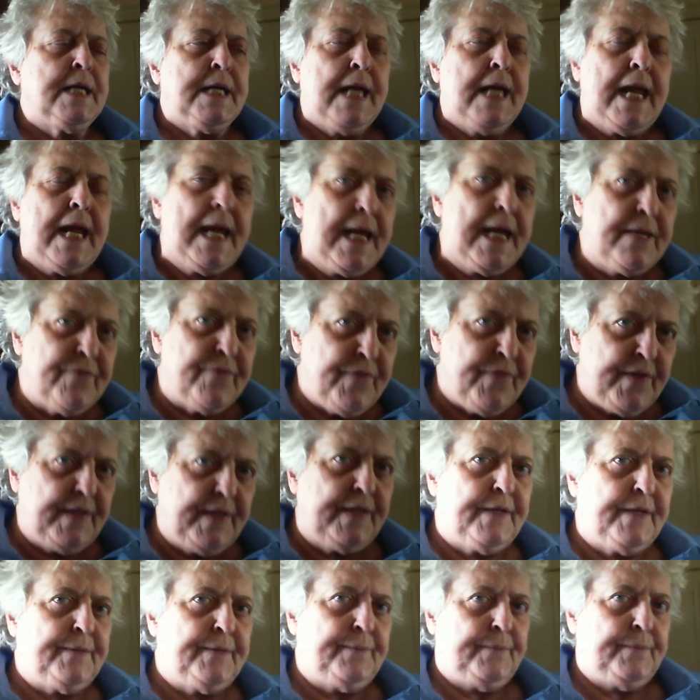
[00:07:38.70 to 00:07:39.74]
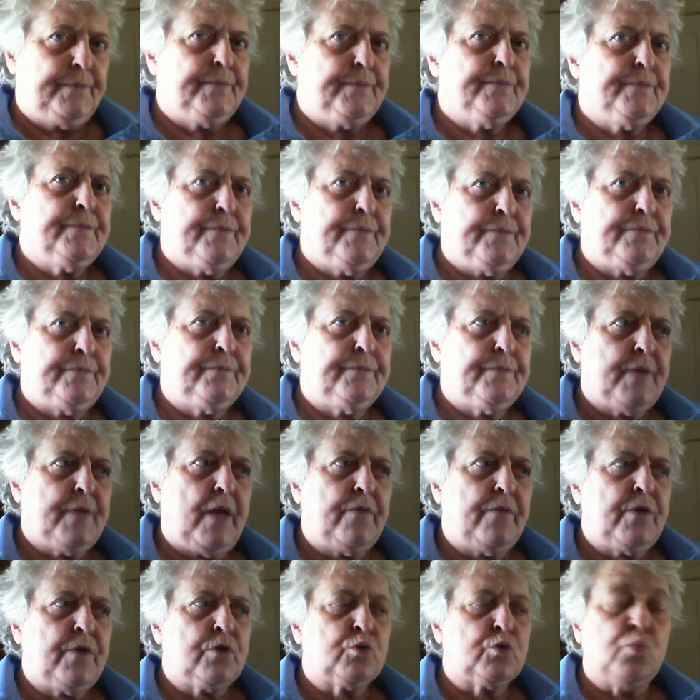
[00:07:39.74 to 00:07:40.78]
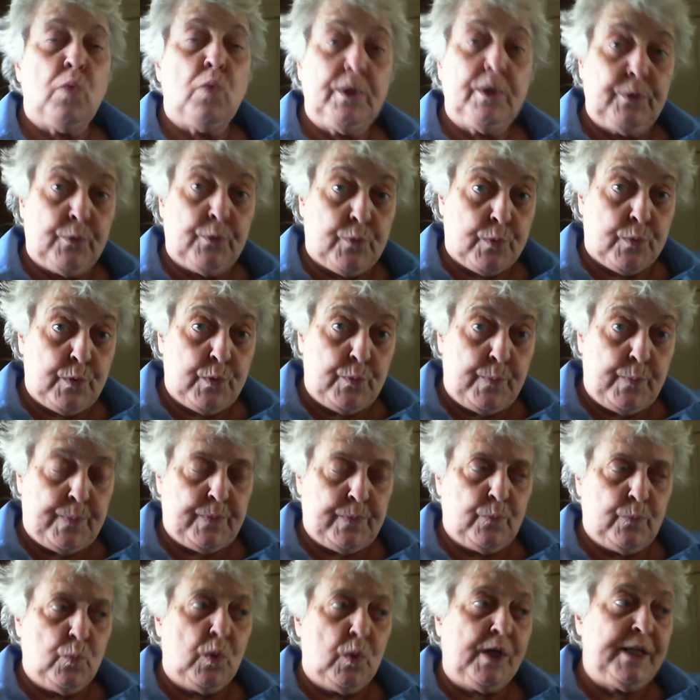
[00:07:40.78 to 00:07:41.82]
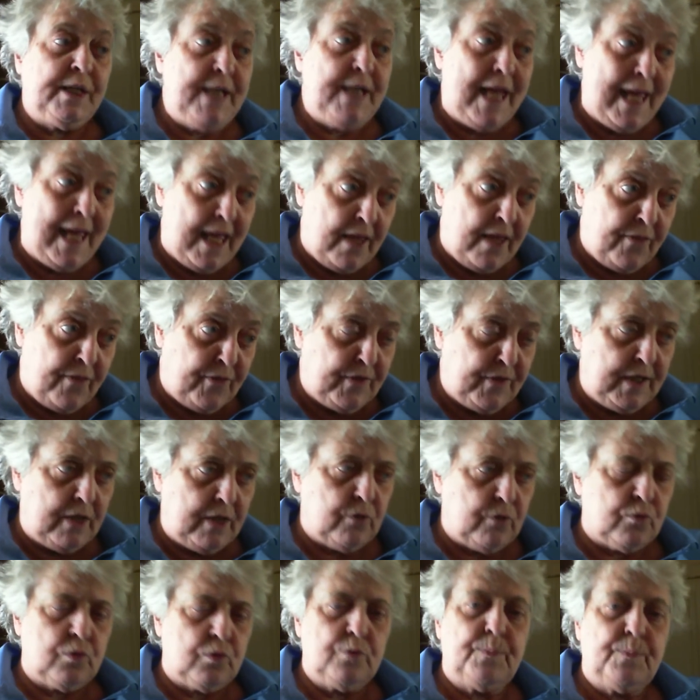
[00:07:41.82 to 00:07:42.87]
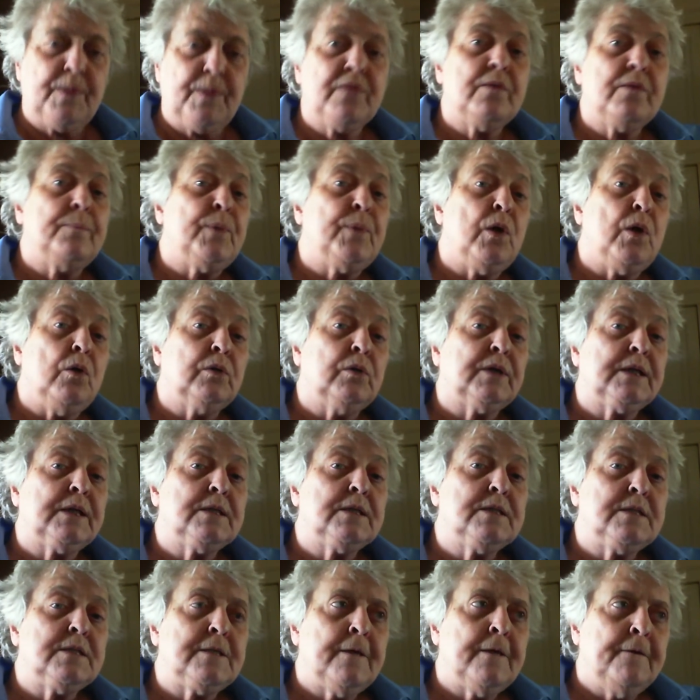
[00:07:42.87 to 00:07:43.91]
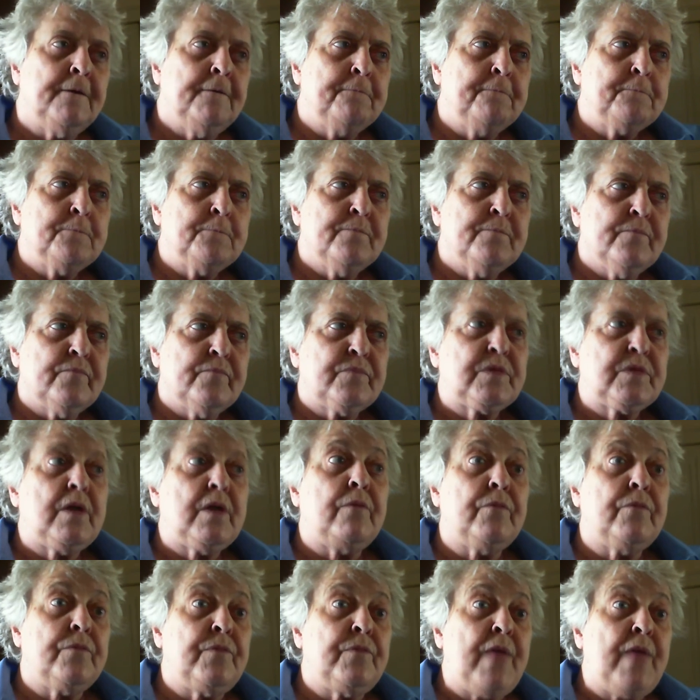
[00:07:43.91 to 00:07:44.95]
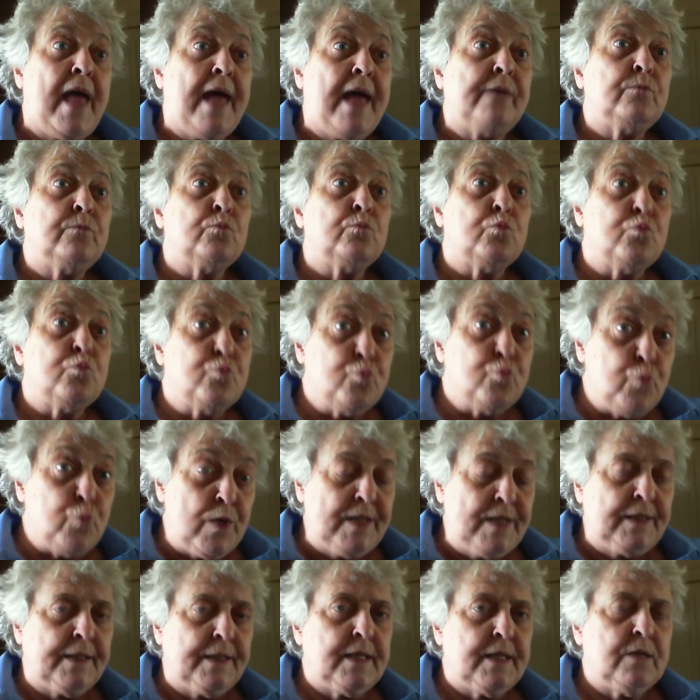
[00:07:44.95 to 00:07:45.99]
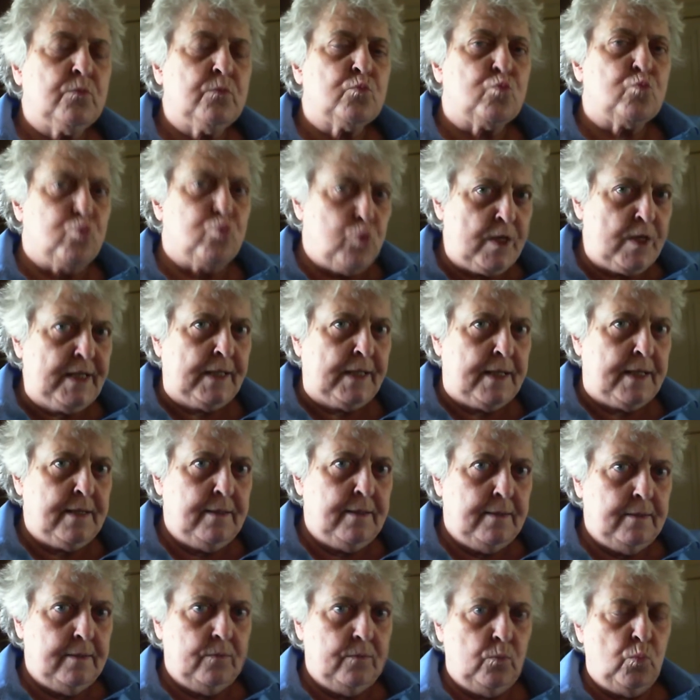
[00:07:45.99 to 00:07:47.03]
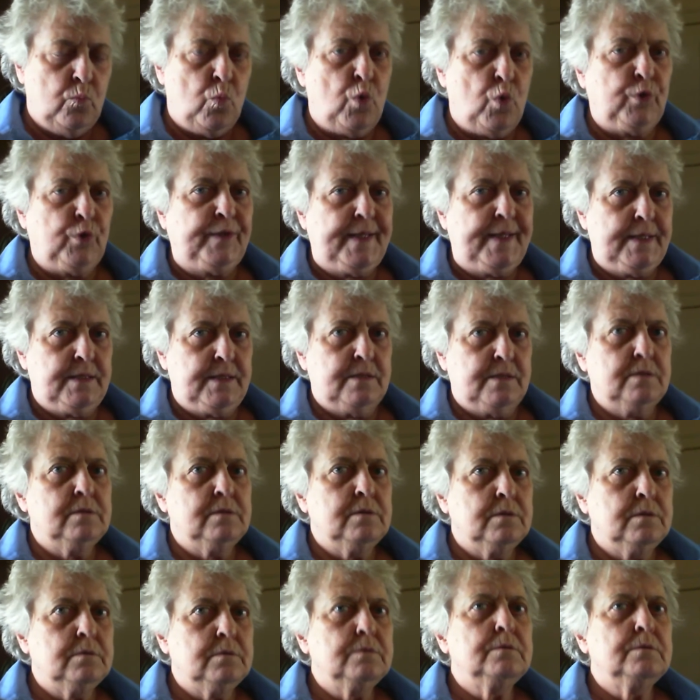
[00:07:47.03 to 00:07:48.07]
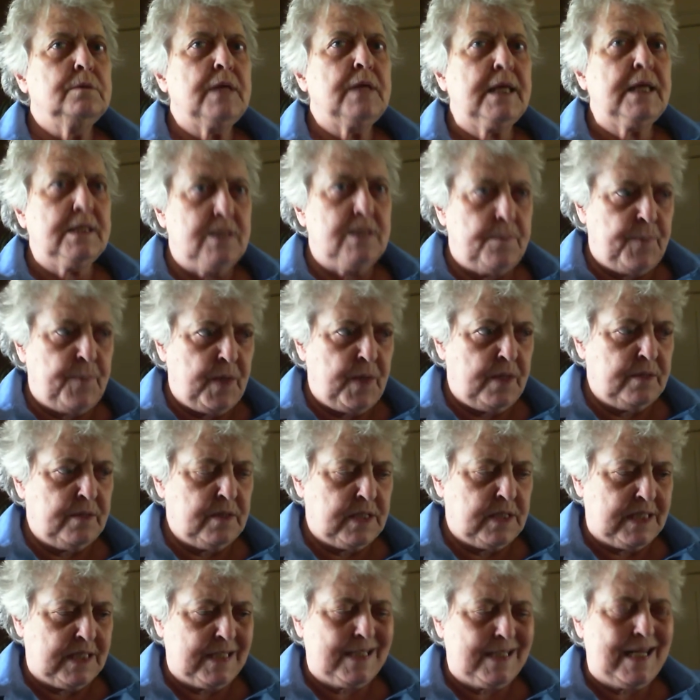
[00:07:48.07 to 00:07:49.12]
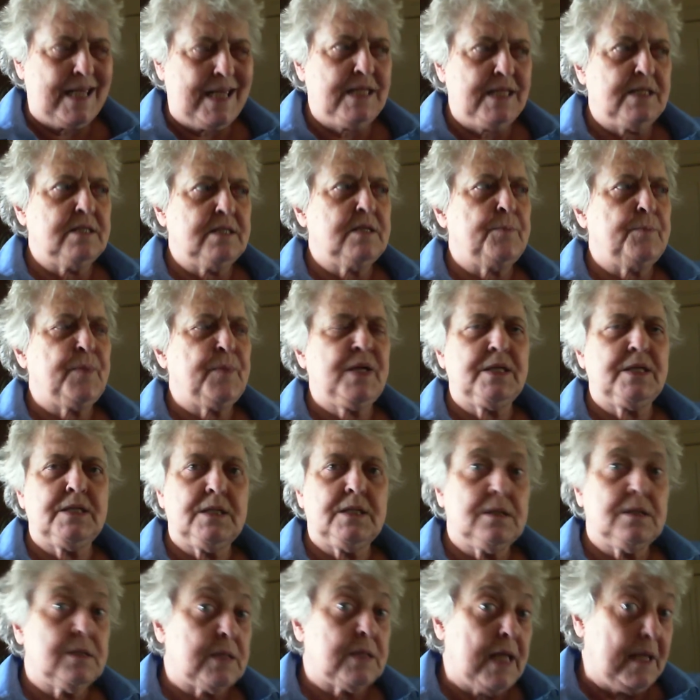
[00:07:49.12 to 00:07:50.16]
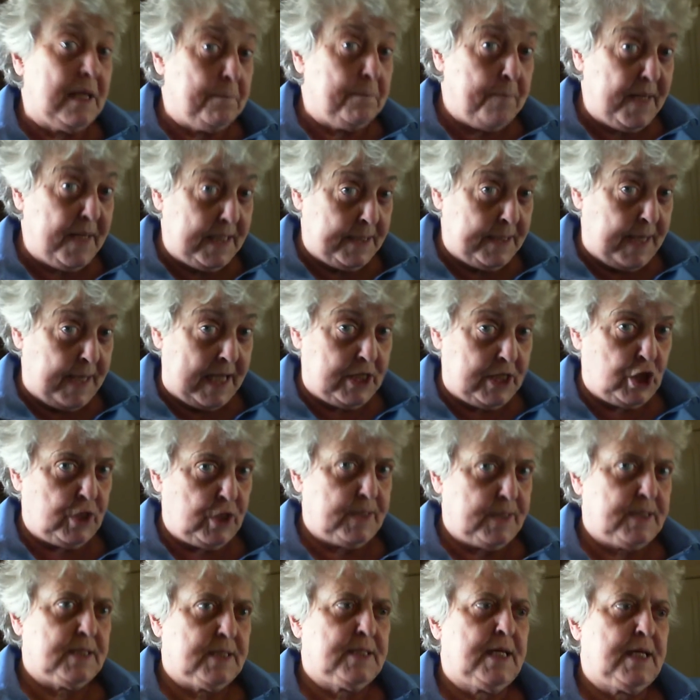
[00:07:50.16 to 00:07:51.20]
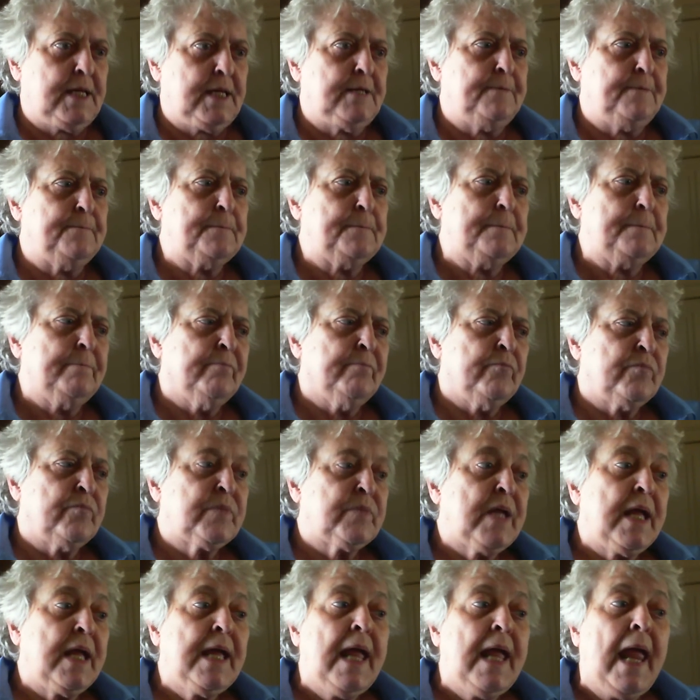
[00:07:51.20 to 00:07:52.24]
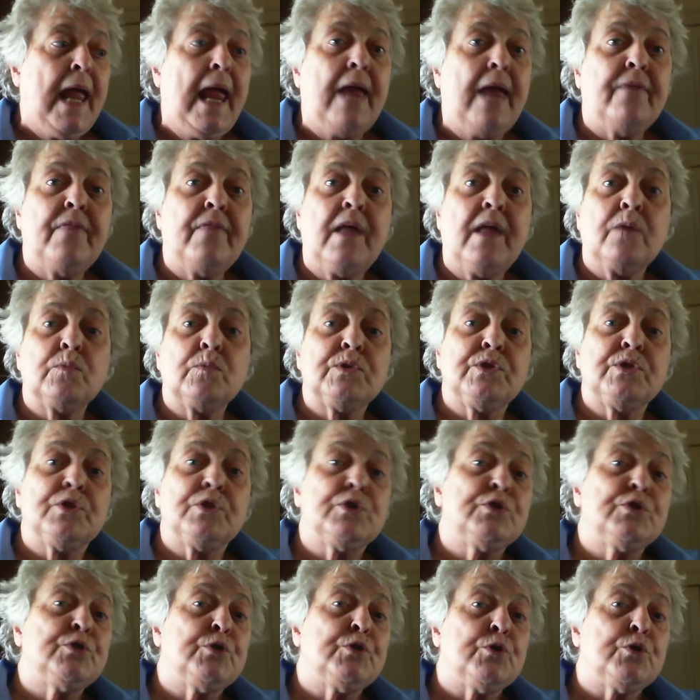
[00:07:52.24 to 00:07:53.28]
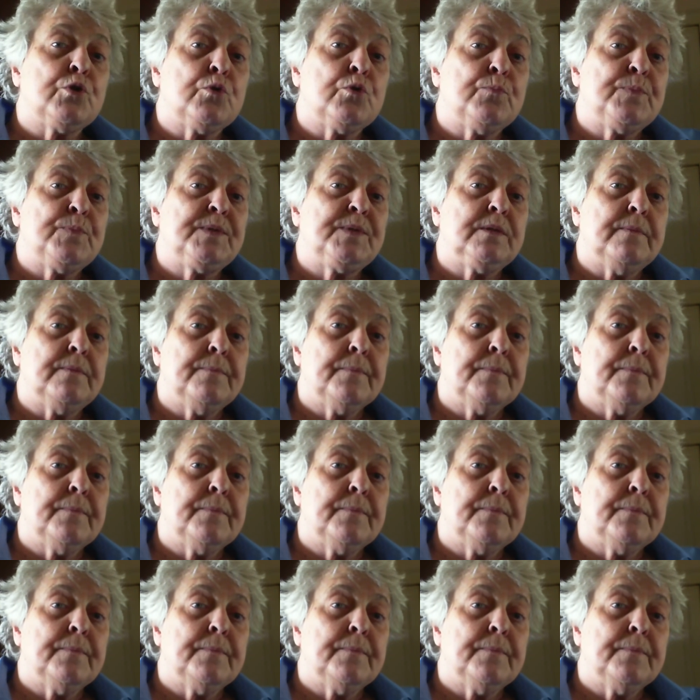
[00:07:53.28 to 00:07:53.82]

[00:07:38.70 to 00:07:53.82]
And then there's one ethnic group in the Balkans that really, really wanted to stay independent and be a nation state. And that was the Serbs.